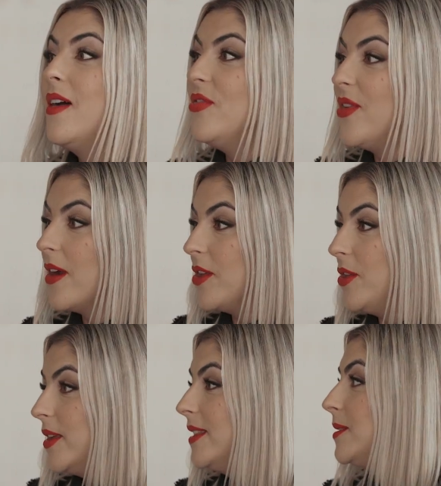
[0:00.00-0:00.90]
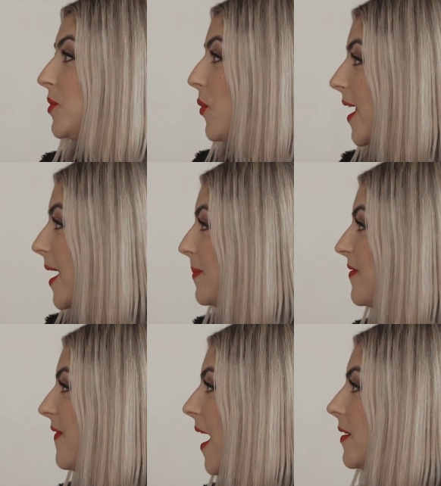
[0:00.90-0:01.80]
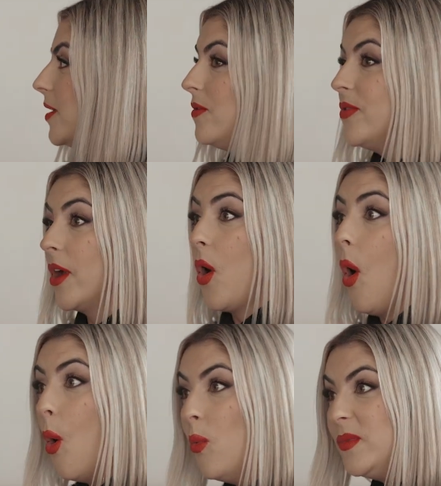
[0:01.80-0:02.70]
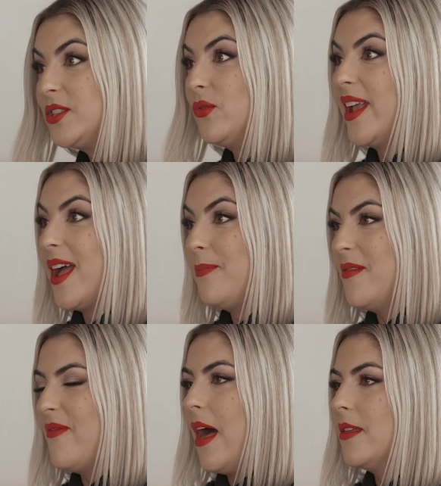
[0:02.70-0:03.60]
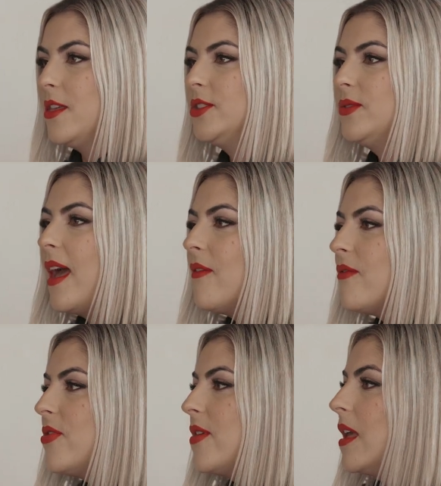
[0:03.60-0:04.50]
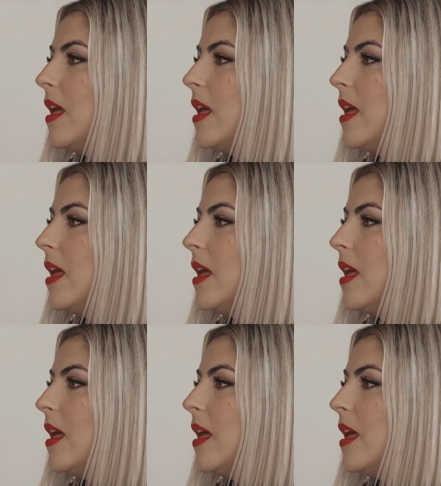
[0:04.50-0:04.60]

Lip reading: their unit's going up in value, their home is going up in value, so everything